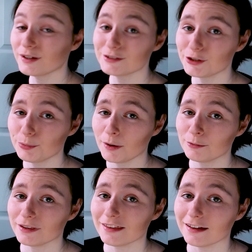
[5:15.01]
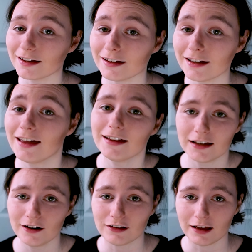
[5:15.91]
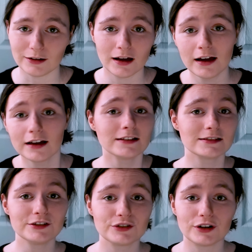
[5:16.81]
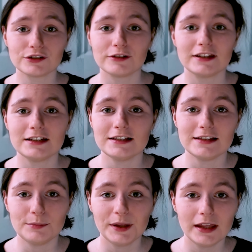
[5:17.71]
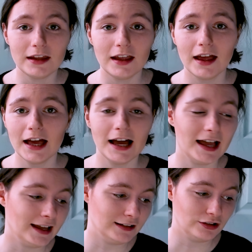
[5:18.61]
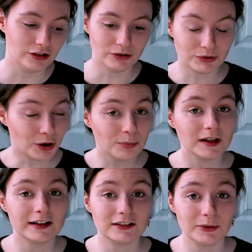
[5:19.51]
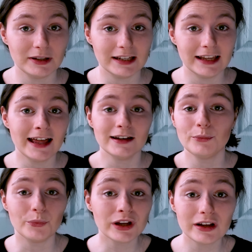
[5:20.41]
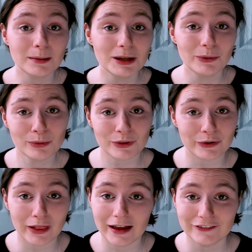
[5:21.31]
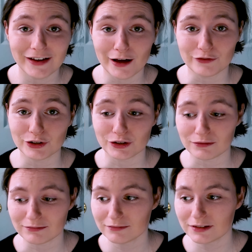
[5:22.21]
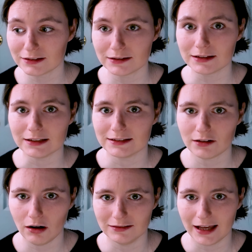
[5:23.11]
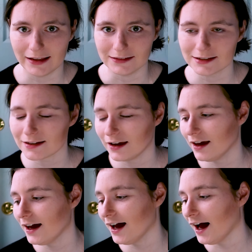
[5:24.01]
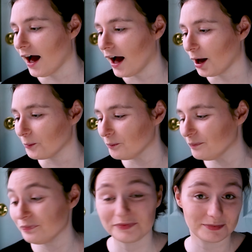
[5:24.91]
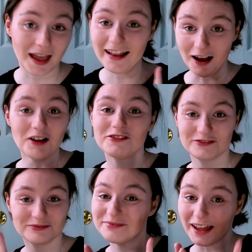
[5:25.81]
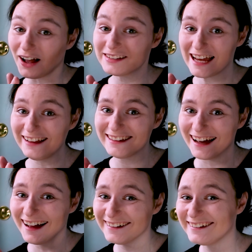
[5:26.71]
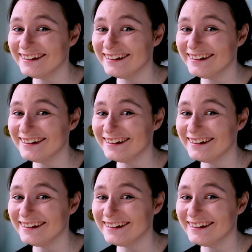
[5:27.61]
So you're probably thinking, Caroline, since you're not doing the DCP and you don't plan on doing it again, what are you going to be doing with your life after this all ends? And I'll tell ya.